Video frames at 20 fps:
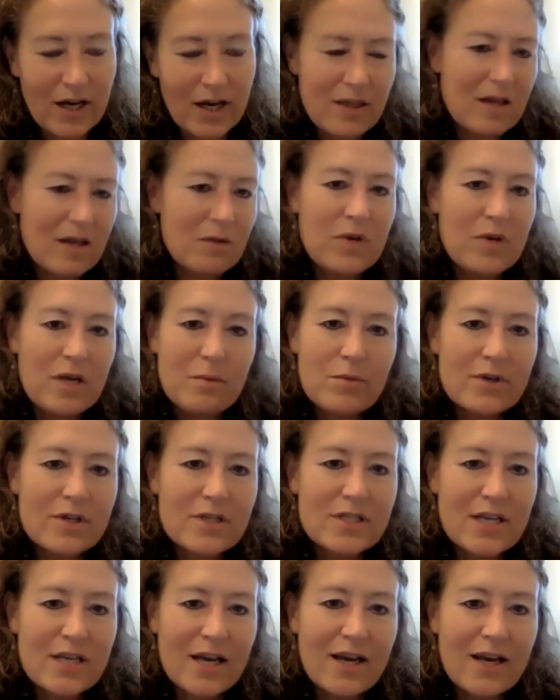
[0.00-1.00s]
And then people
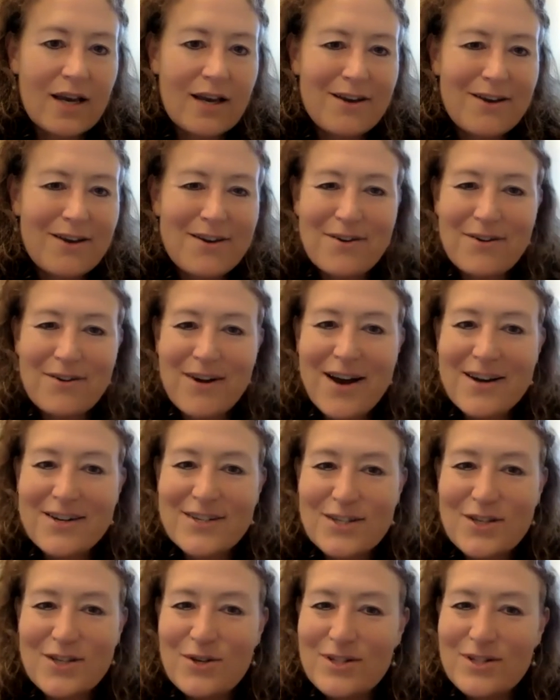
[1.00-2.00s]
say,
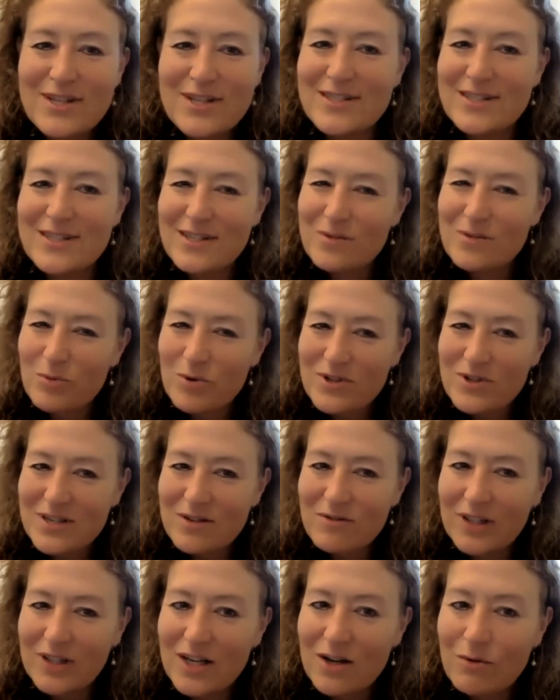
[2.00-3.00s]
gosh, does this person
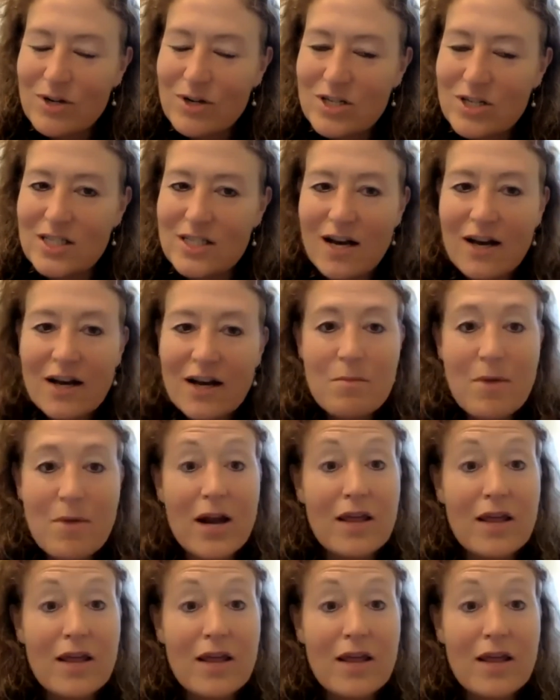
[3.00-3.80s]
really know what she's talking about?